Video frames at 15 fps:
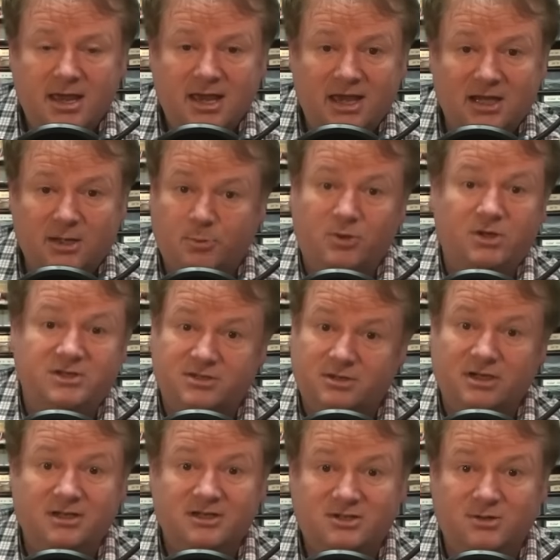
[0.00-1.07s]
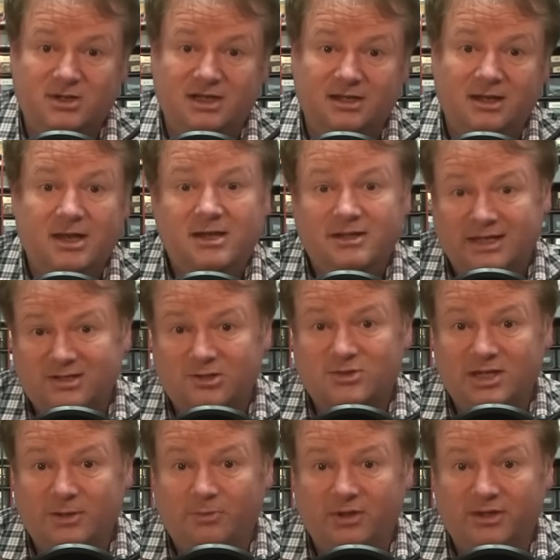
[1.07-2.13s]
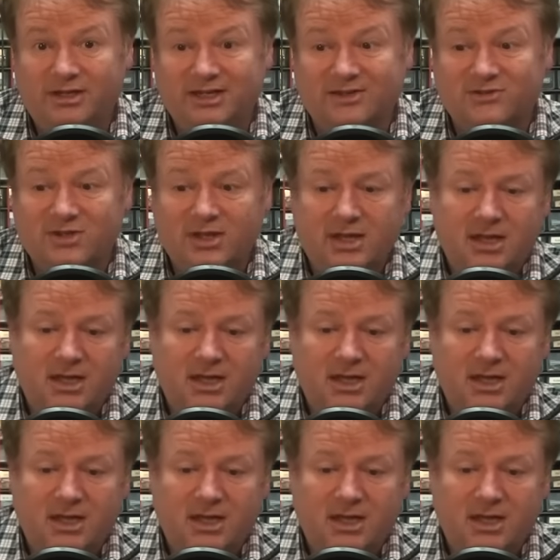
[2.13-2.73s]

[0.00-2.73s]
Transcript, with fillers: and it prints it on the screen. That's how simple it is.